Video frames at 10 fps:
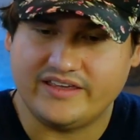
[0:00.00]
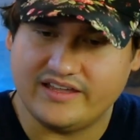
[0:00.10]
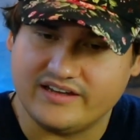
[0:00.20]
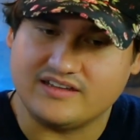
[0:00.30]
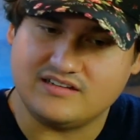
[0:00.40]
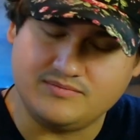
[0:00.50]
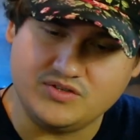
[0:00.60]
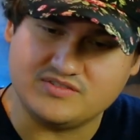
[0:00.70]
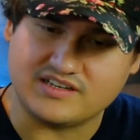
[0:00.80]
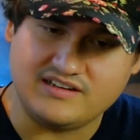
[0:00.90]
getting into
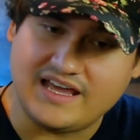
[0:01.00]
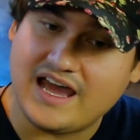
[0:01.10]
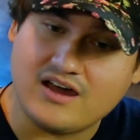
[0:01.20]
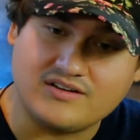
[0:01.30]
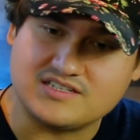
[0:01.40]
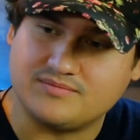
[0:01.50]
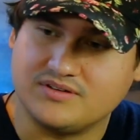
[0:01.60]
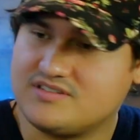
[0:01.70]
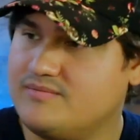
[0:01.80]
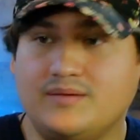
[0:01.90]
music now, as
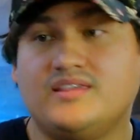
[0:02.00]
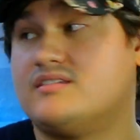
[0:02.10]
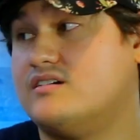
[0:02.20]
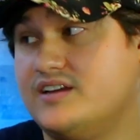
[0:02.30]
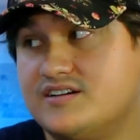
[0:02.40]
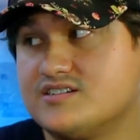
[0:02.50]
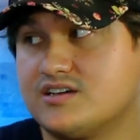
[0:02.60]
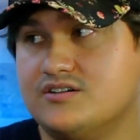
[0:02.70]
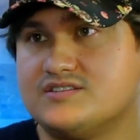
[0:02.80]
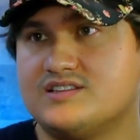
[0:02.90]
opposed to maybe 30 years
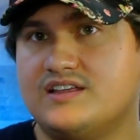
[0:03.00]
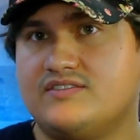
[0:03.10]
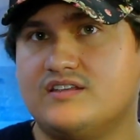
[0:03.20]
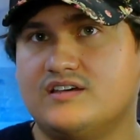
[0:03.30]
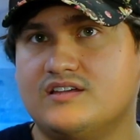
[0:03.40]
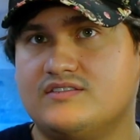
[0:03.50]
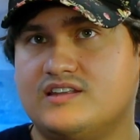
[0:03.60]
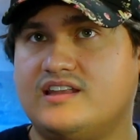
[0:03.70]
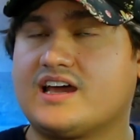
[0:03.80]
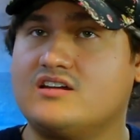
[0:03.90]
ago, is that the
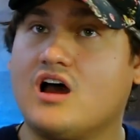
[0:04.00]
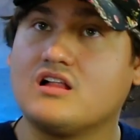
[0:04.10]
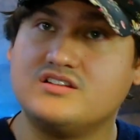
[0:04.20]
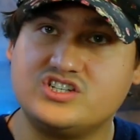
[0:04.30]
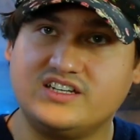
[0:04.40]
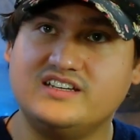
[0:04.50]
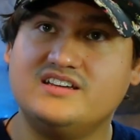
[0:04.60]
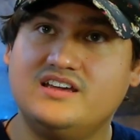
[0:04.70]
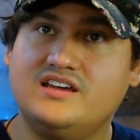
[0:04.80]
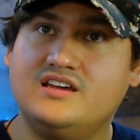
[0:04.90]
the technology
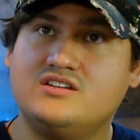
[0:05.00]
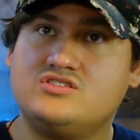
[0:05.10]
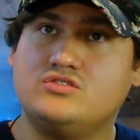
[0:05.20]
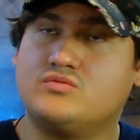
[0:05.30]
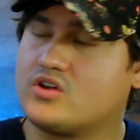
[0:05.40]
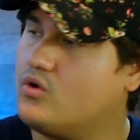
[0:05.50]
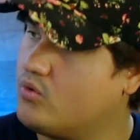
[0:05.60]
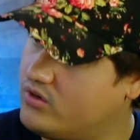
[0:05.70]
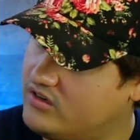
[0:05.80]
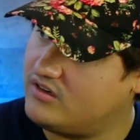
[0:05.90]
to
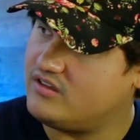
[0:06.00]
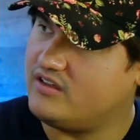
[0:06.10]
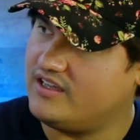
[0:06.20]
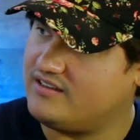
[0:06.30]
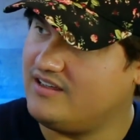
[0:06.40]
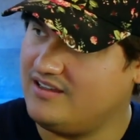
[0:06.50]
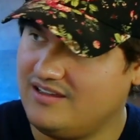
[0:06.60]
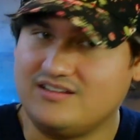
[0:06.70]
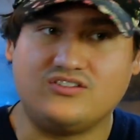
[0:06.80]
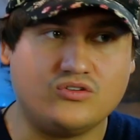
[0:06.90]
record and,
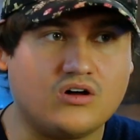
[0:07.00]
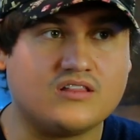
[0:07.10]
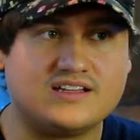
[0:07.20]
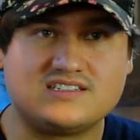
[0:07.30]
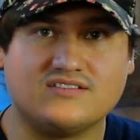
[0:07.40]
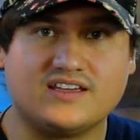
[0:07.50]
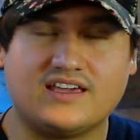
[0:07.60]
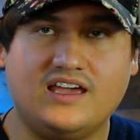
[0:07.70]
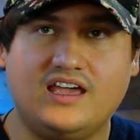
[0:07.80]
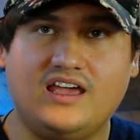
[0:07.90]
and to do all that yeah. stuff,
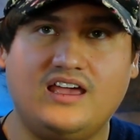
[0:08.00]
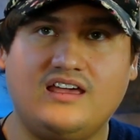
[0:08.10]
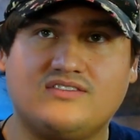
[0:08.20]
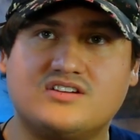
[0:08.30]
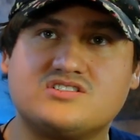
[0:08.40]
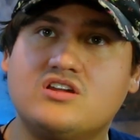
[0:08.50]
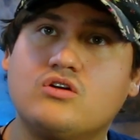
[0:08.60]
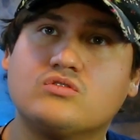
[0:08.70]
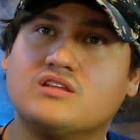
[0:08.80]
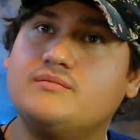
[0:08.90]
like, it, there's
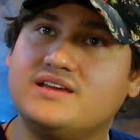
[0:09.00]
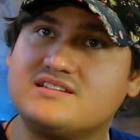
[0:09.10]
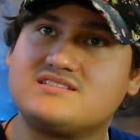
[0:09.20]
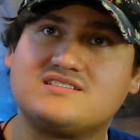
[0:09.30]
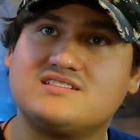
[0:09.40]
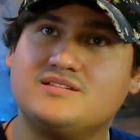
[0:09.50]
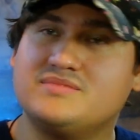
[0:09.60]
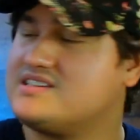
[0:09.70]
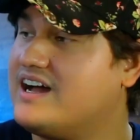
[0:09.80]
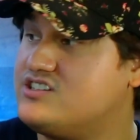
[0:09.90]
no limits
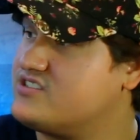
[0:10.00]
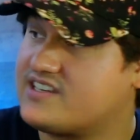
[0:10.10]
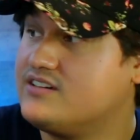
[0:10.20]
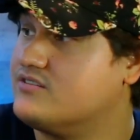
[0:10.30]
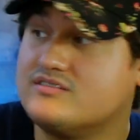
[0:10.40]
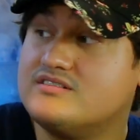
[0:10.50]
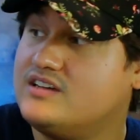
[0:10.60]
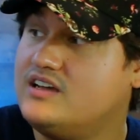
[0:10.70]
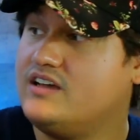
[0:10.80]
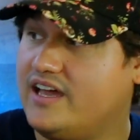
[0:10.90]
beside your skill
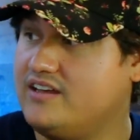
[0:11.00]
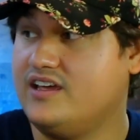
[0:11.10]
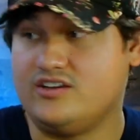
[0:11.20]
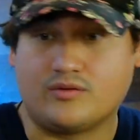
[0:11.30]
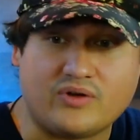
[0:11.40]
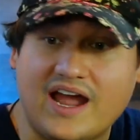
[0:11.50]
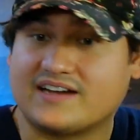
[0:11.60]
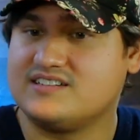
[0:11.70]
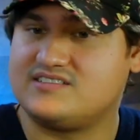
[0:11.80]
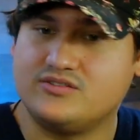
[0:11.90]
and, mm. and, your
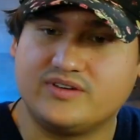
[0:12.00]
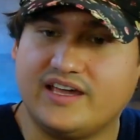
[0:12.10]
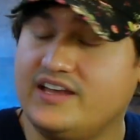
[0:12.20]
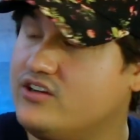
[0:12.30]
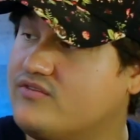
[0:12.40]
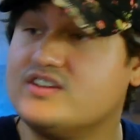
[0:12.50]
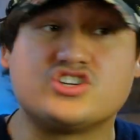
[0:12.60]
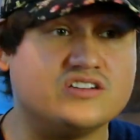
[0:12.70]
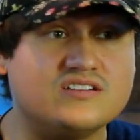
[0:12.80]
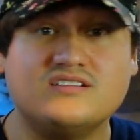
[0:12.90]
practice mm. doing it and your vision.
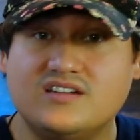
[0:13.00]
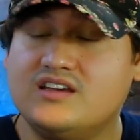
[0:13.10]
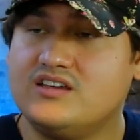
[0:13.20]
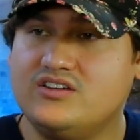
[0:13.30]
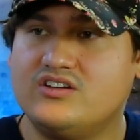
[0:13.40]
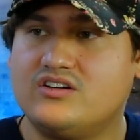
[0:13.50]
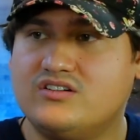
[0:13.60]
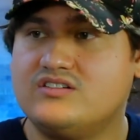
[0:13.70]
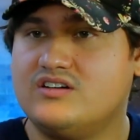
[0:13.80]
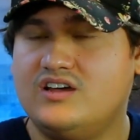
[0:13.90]
Wow. You know?
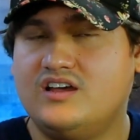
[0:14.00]
Wow.